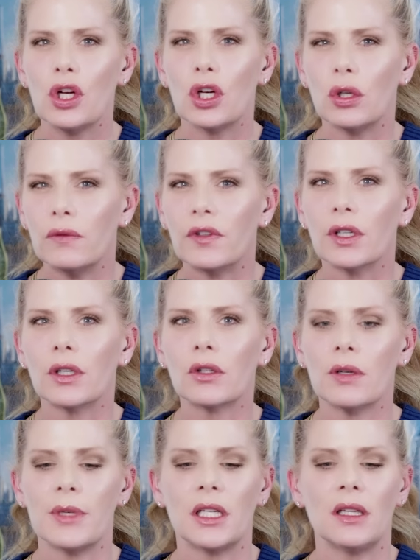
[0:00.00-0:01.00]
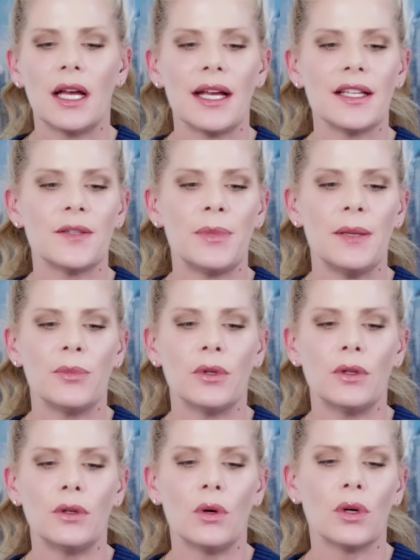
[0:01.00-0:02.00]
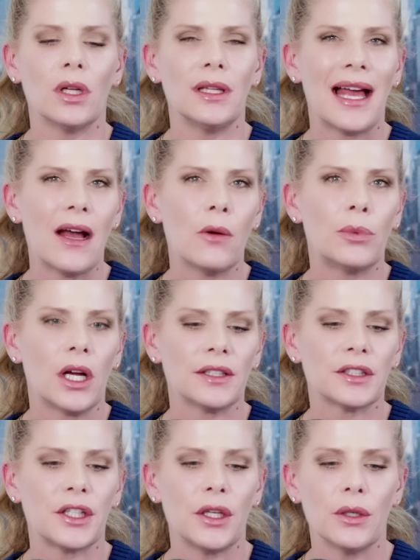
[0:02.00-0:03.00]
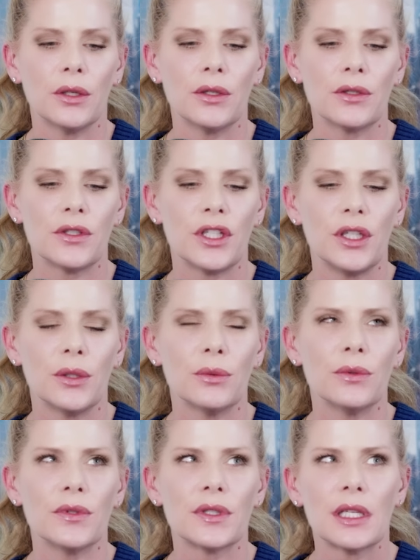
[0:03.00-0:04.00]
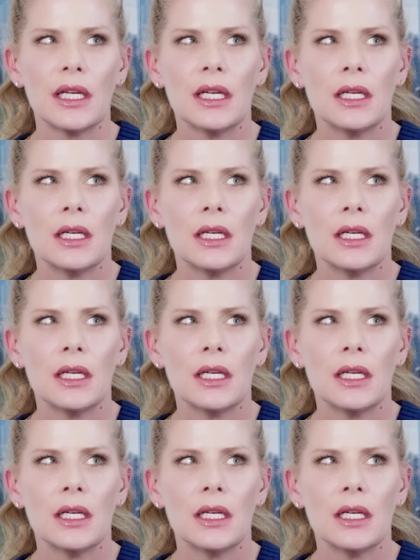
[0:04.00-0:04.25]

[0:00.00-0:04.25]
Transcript: over-criminalize people or allow prosecutors to use